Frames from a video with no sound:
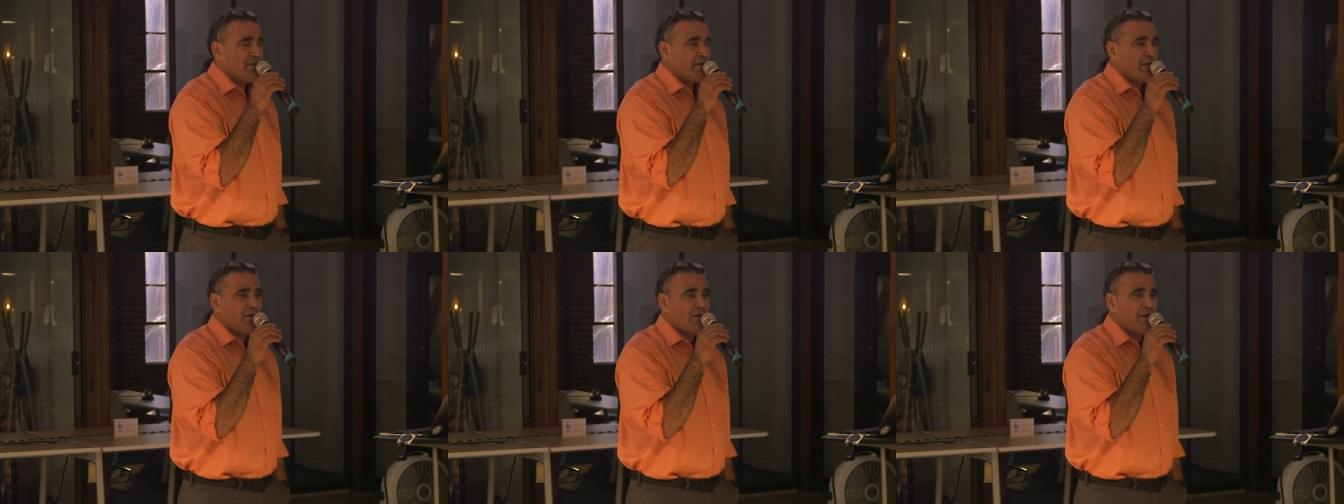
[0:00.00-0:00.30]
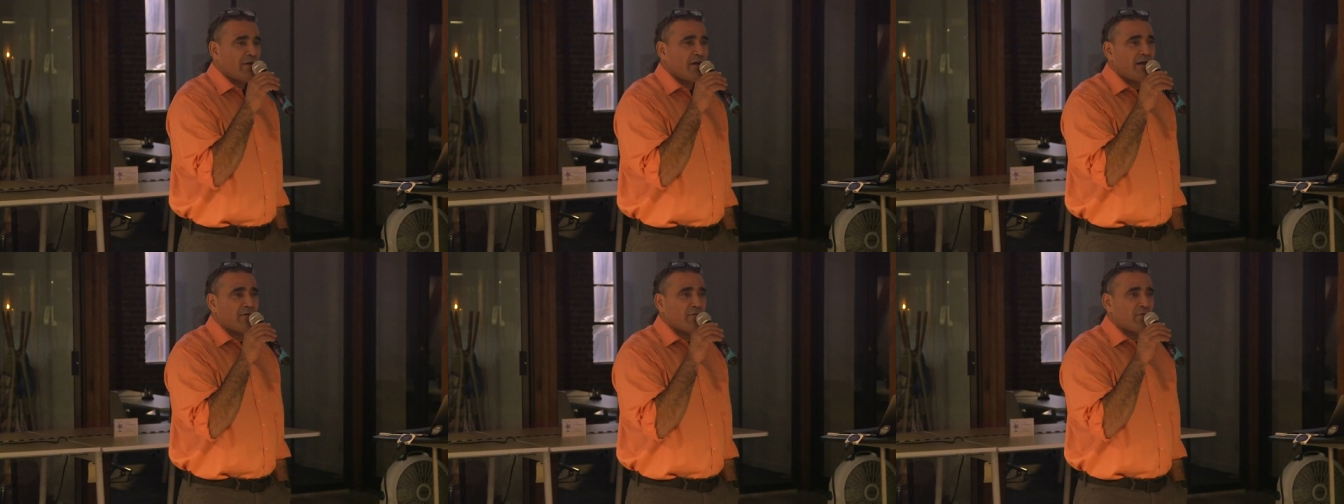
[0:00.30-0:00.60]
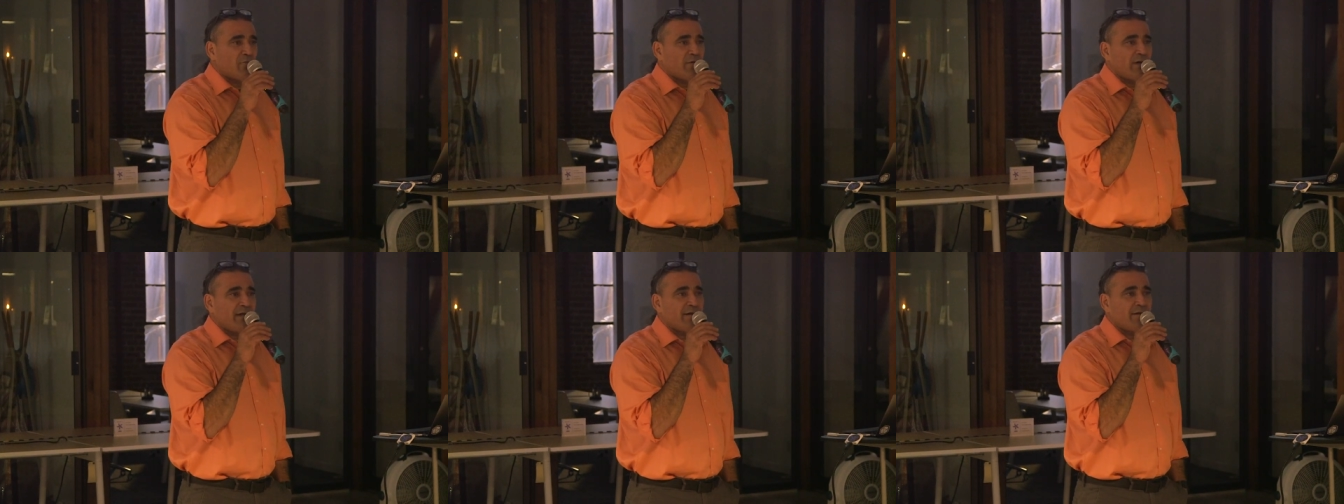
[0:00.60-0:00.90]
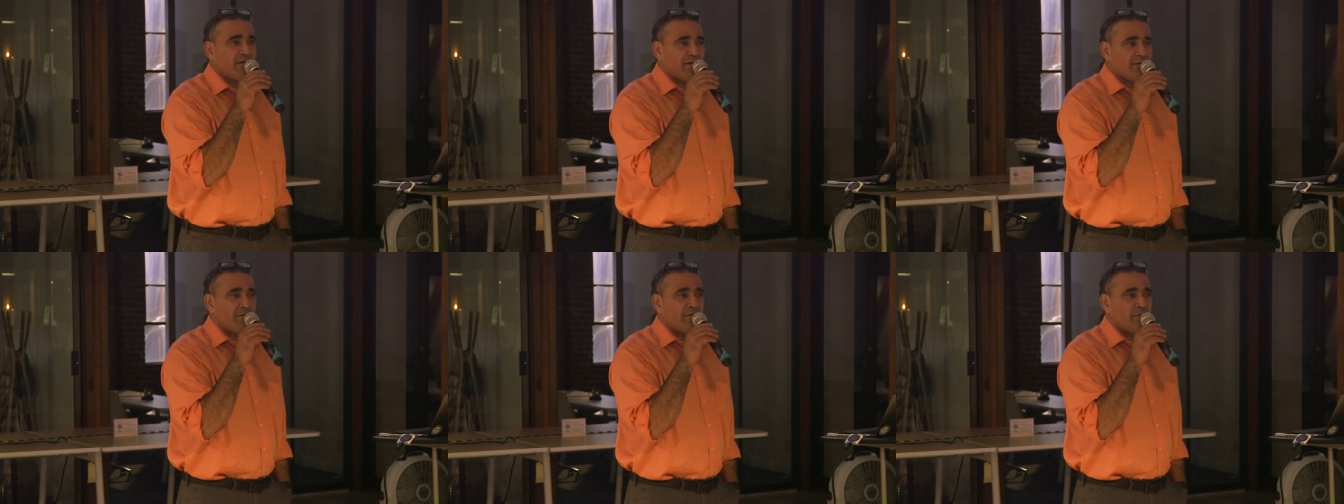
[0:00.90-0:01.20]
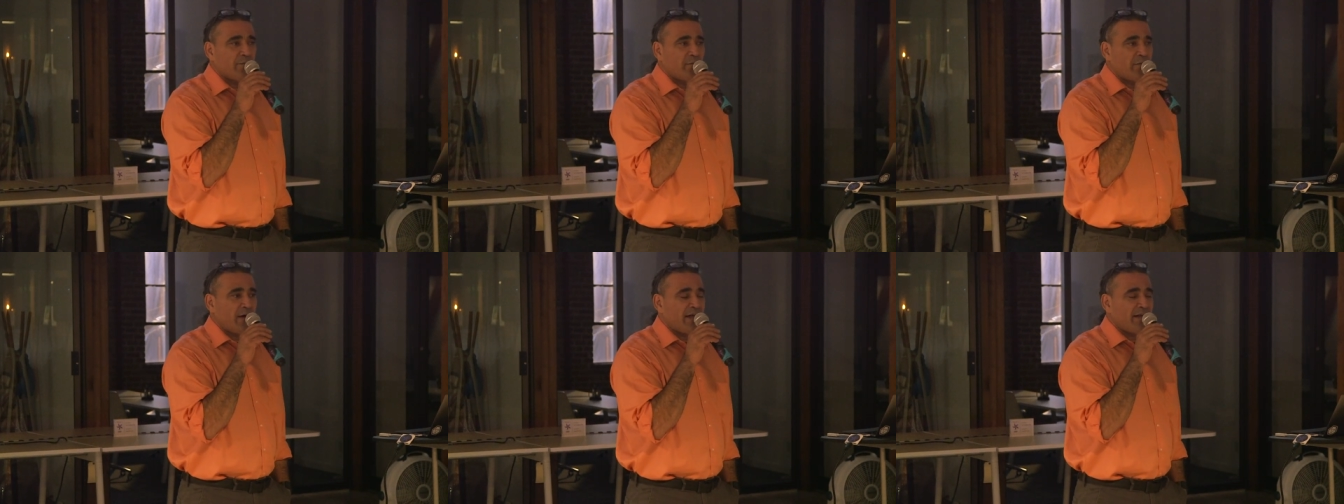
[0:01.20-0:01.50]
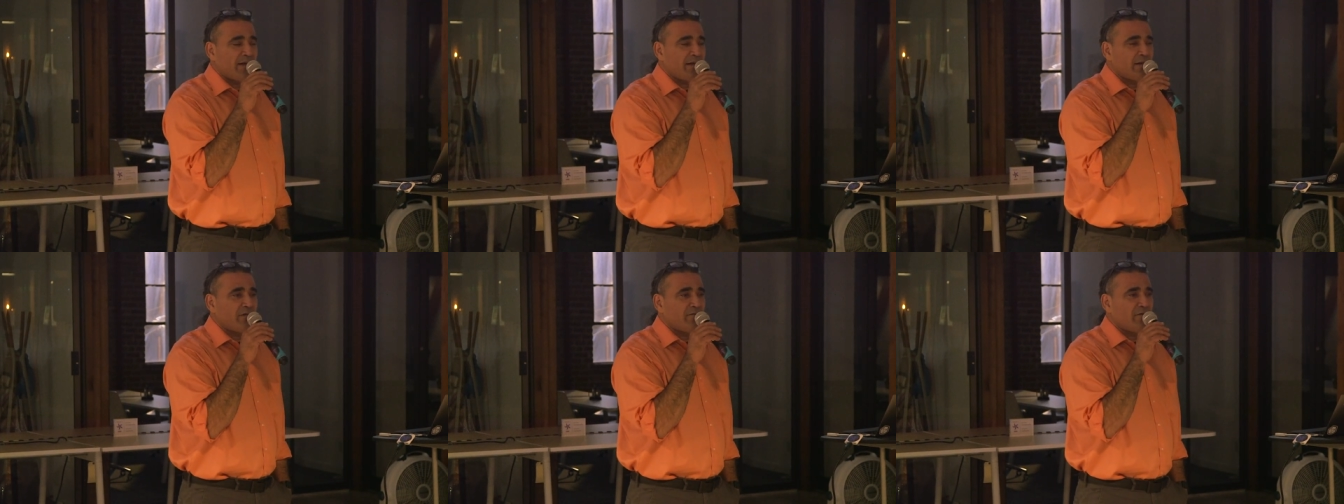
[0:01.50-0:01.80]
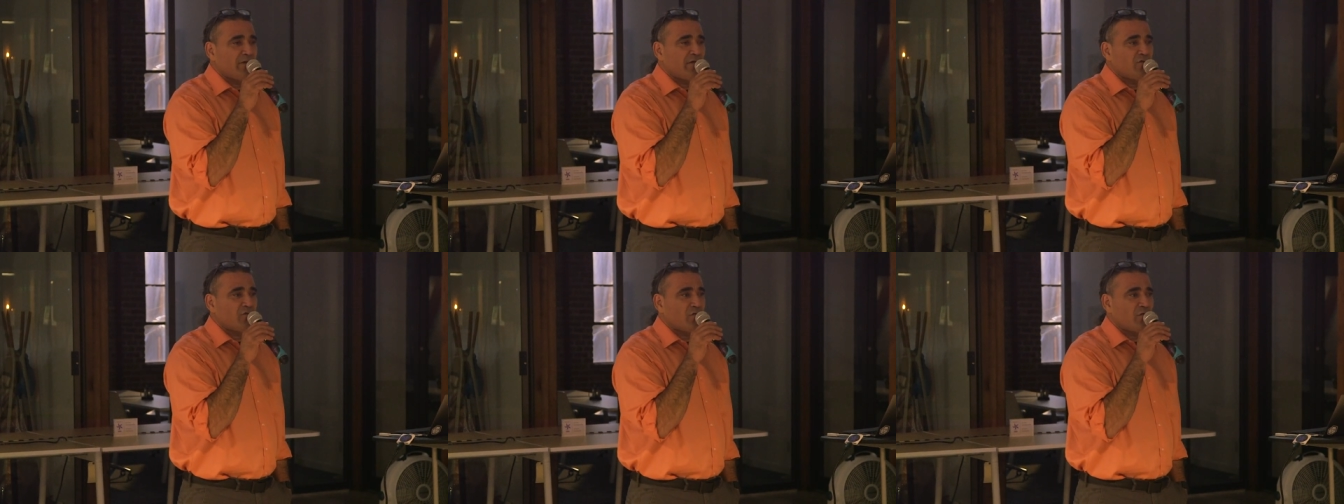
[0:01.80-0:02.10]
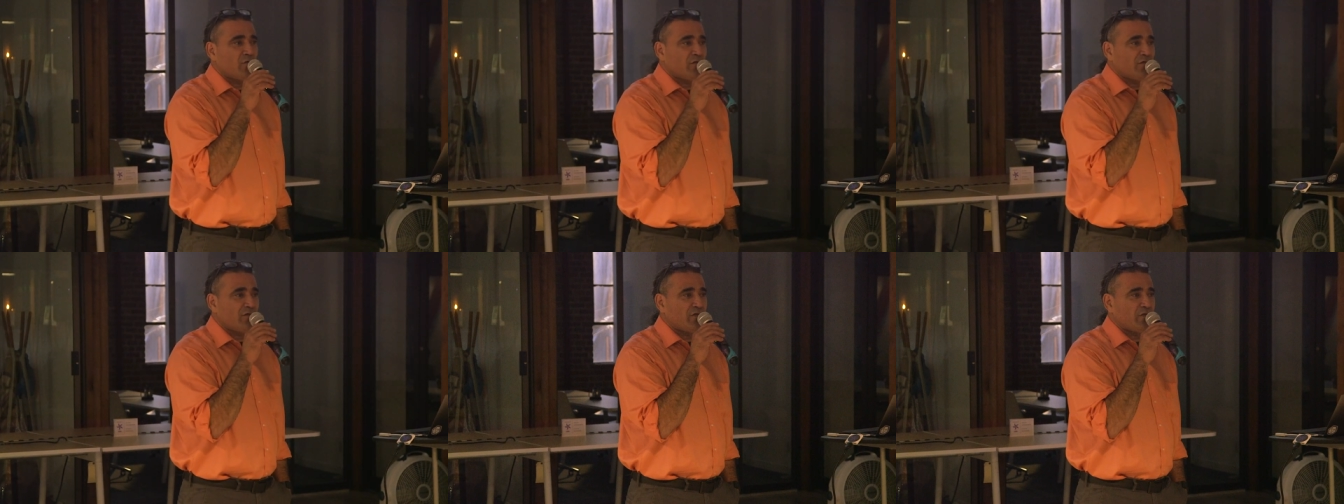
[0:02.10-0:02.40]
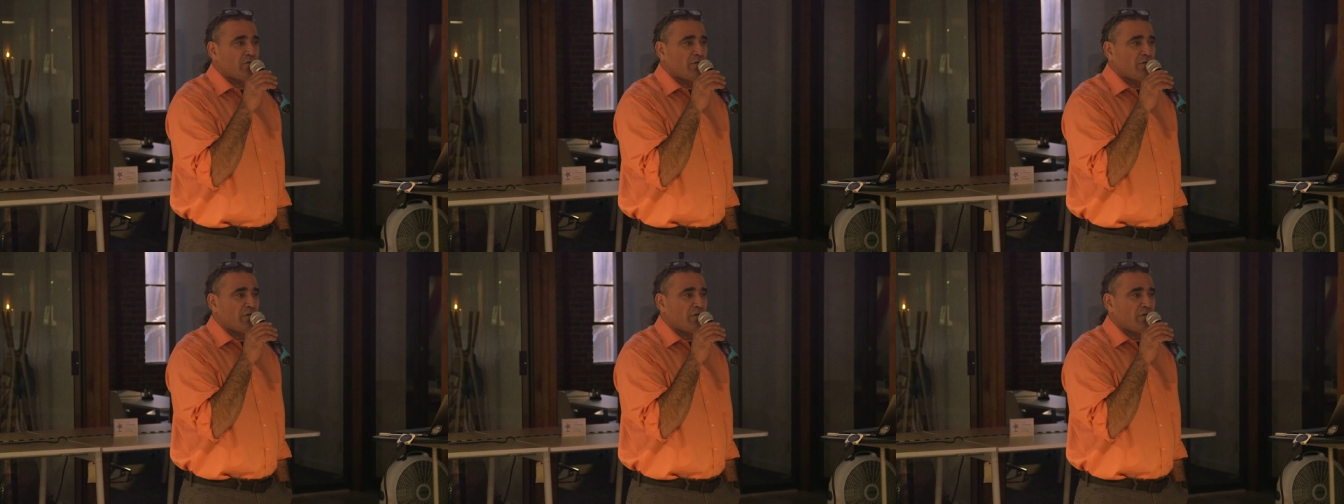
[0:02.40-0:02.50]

that are not written by individuals